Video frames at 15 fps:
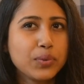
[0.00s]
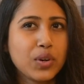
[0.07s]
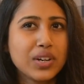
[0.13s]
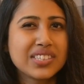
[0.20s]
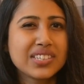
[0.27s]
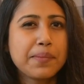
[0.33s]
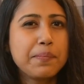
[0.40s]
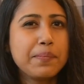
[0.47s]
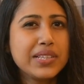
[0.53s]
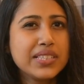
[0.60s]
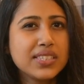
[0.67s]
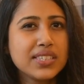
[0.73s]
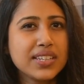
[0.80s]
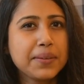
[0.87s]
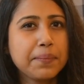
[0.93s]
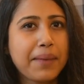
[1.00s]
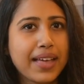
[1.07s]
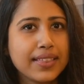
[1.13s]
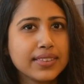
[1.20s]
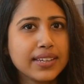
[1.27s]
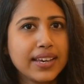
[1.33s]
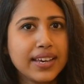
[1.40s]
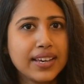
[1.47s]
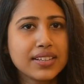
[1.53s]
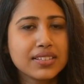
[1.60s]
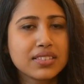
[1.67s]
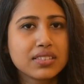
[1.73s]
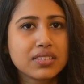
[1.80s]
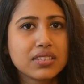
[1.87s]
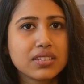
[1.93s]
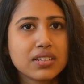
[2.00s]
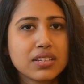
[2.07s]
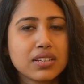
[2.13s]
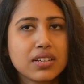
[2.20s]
was a mystic pantheist.